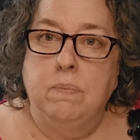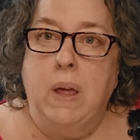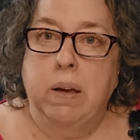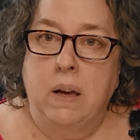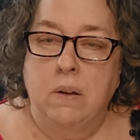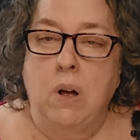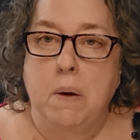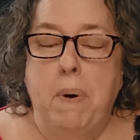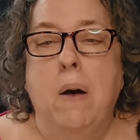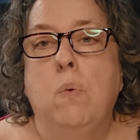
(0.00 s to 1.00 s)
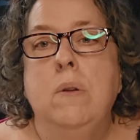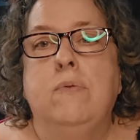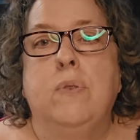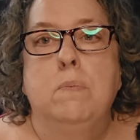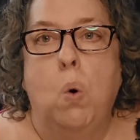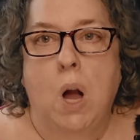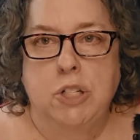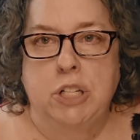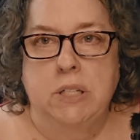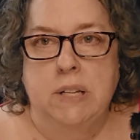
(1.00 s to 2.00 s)
Like I bought one from
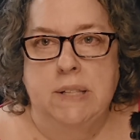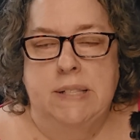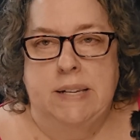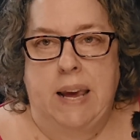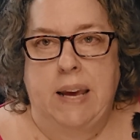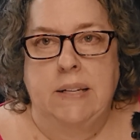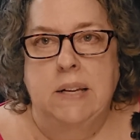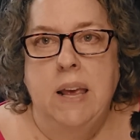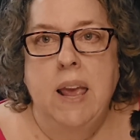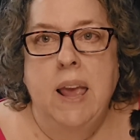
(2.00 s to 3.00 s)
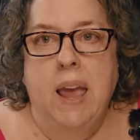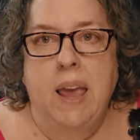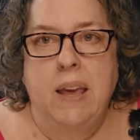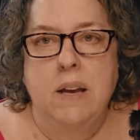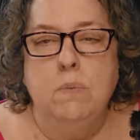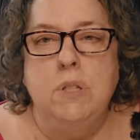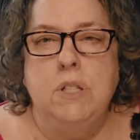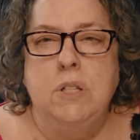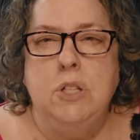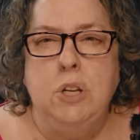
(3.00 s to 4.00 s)
Washington State, and it
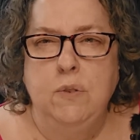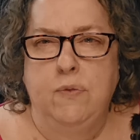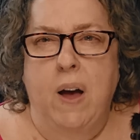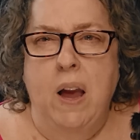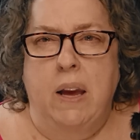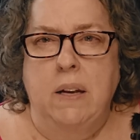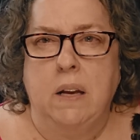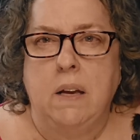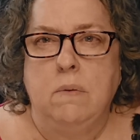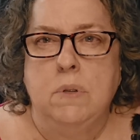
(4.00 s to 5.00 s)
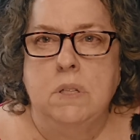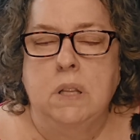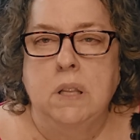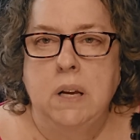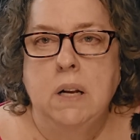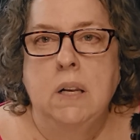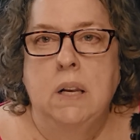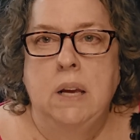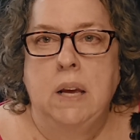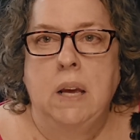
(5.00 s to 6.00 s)
was too fine. It was
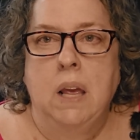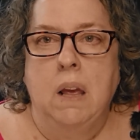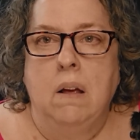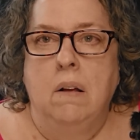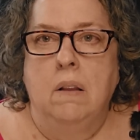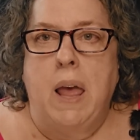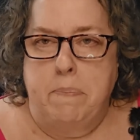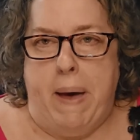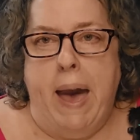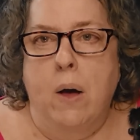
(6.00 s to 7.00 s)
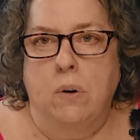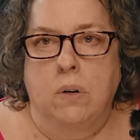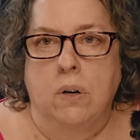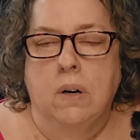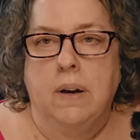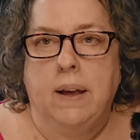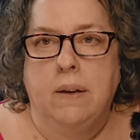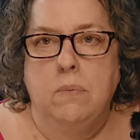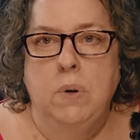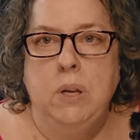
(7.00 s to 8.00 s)
literally like powder.
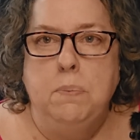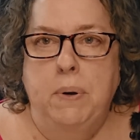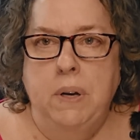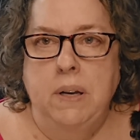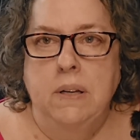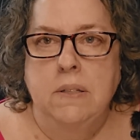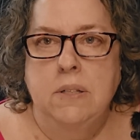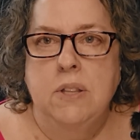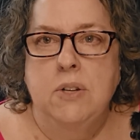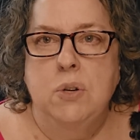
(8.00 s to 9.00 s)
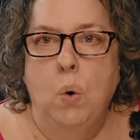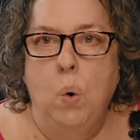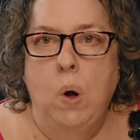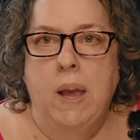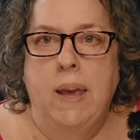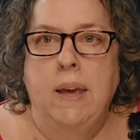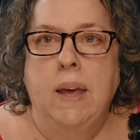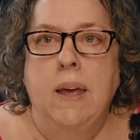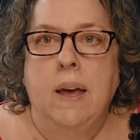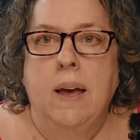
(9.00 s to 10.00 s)
And when you put it into the toy,
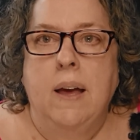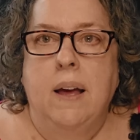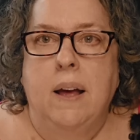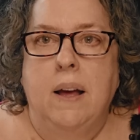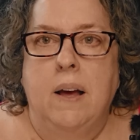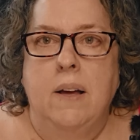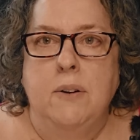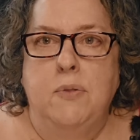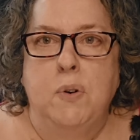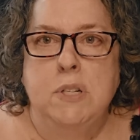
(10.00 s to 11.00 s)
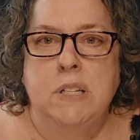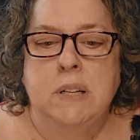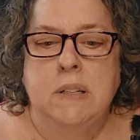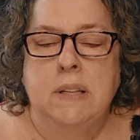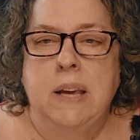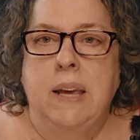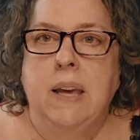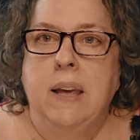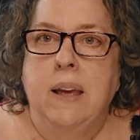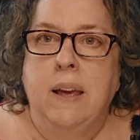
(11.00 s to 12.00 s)

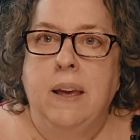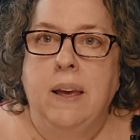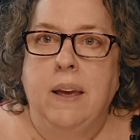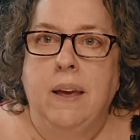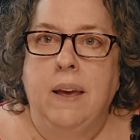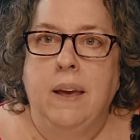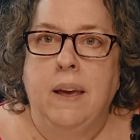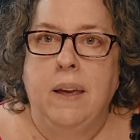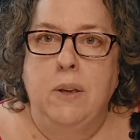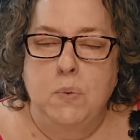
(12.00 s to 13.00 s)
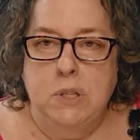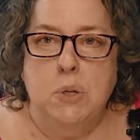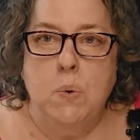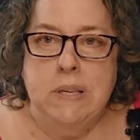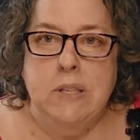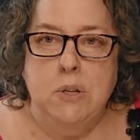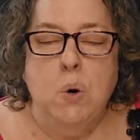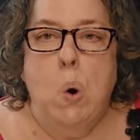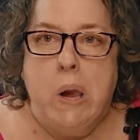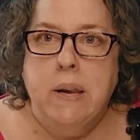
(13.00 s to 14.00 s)
unfortunately, you would squeeze the
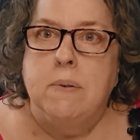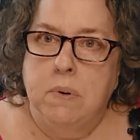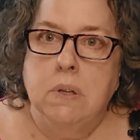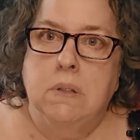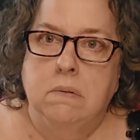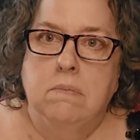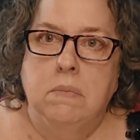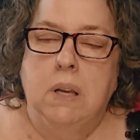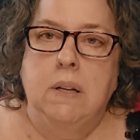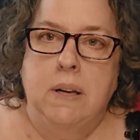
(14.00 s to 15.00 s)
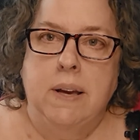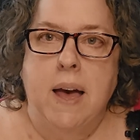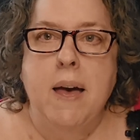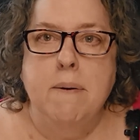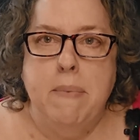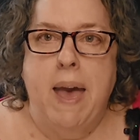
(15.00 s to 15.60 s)
toy and it would literally come